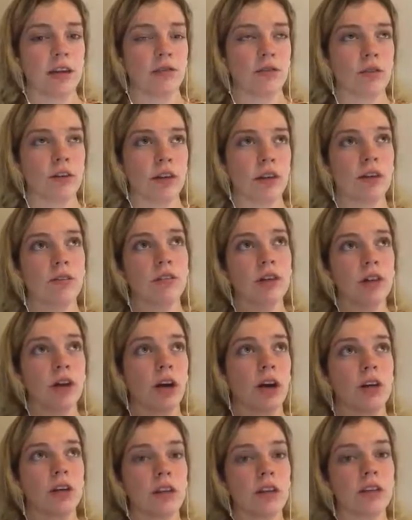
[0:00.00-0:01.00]
or like
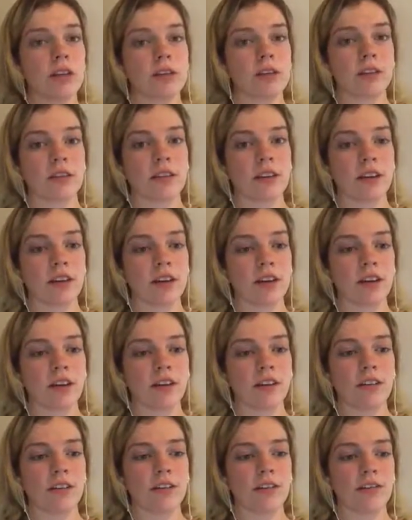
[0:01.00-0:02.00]
regardless
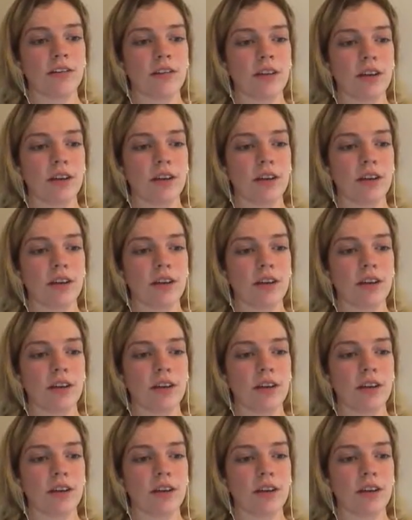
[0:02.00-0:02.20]
of